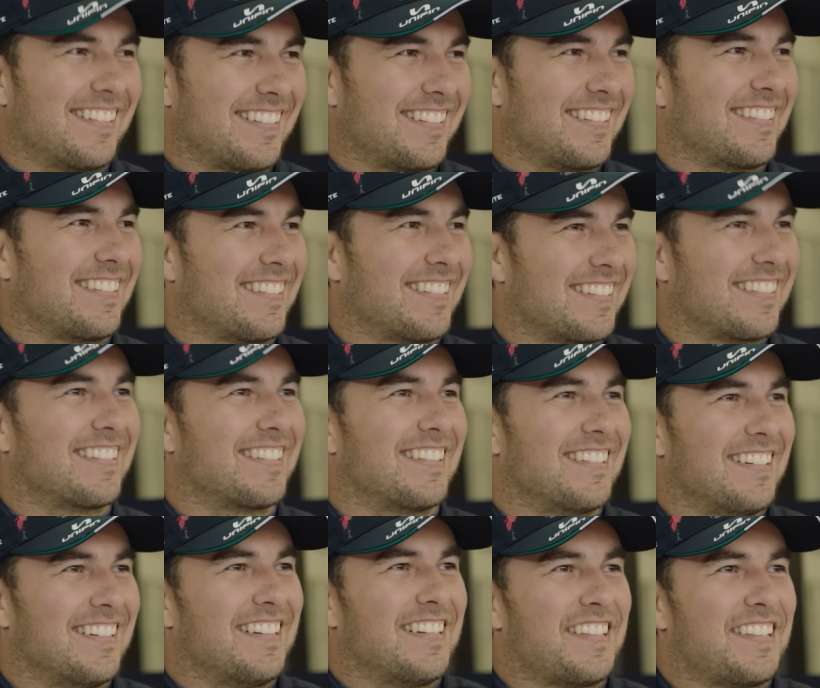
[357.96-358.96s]
it's going to be
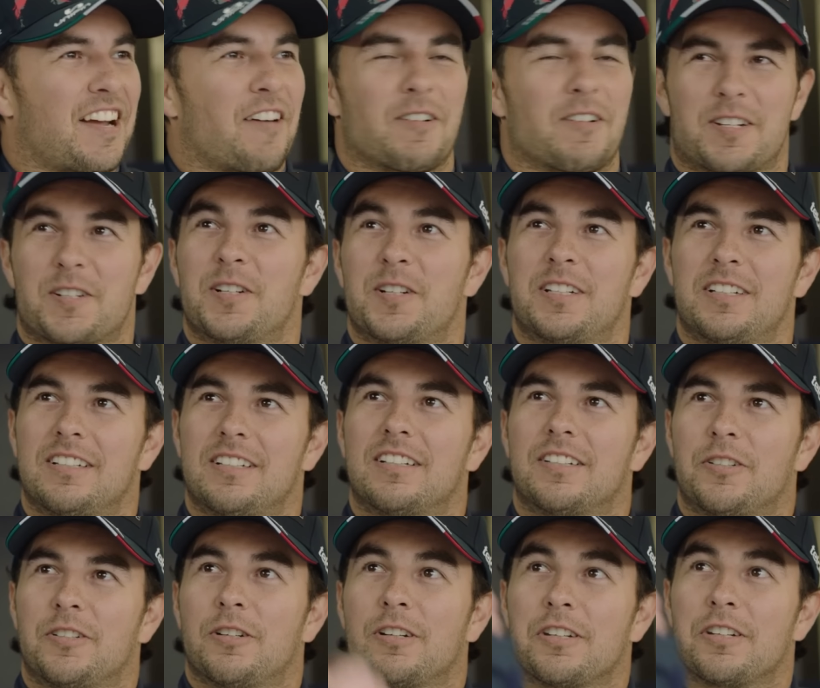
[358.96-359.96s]
very interesting to see
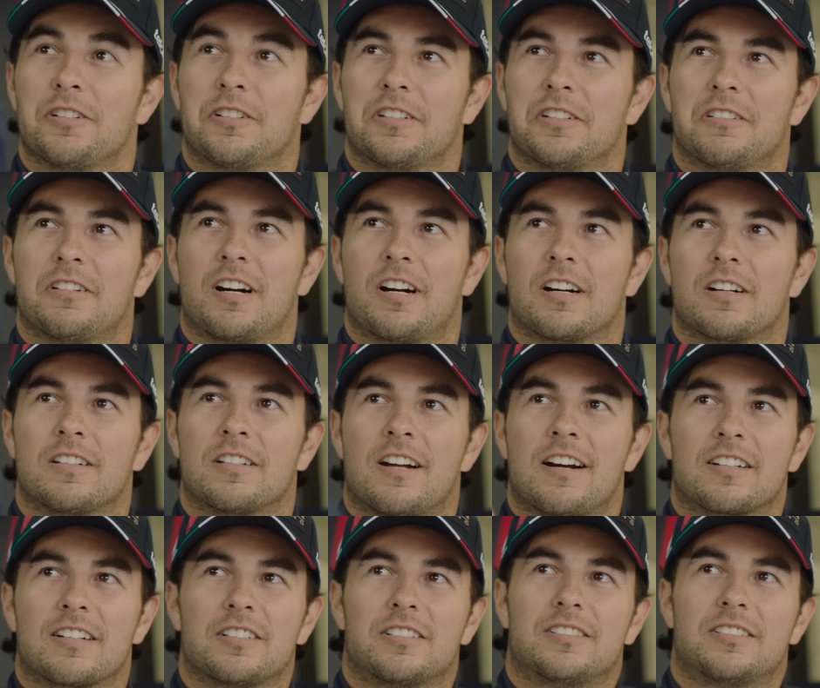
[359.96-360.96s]
how they're going to act
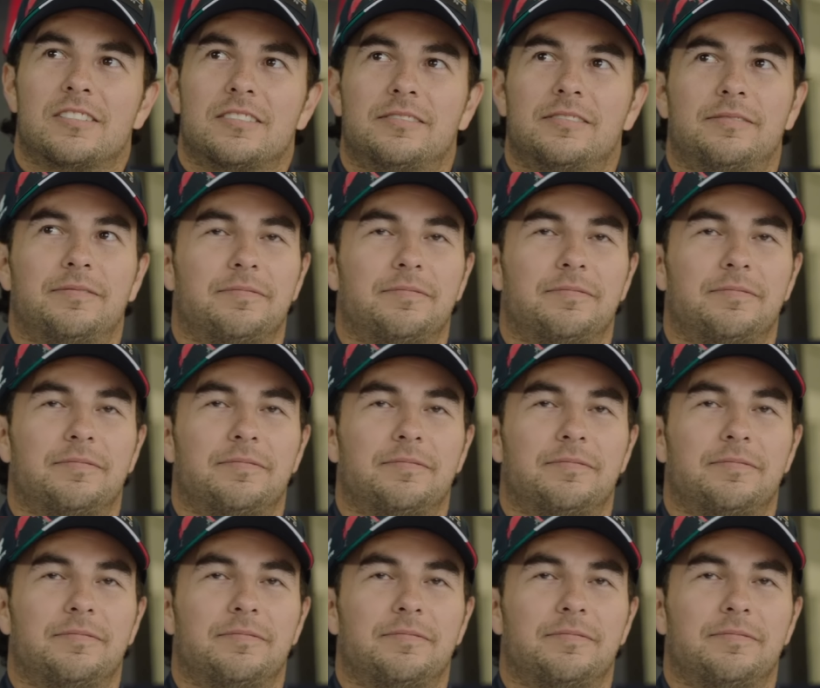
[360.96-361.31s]
further down